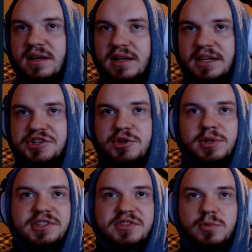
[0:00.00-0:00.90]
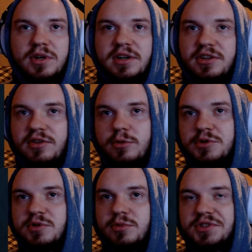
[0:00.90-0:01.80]
Issuance is where a
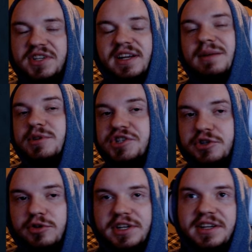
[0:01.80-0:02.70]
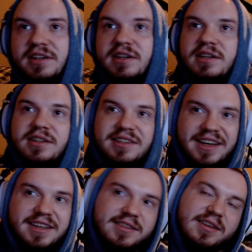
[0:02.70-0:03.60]
user will set a maturity
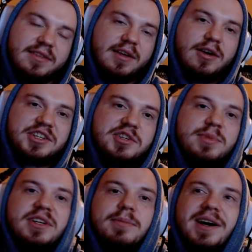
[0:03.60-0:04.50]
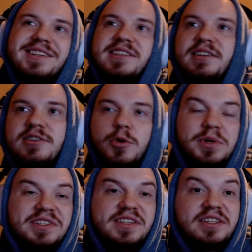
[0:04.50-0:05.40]
date and they'll actually be depositing
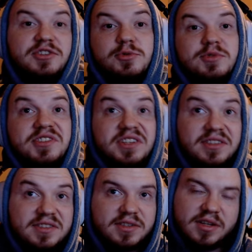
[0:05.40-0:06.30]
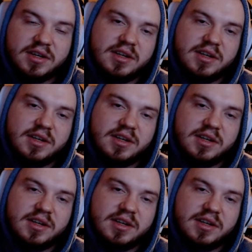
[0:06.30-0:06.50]
tokens into Sense.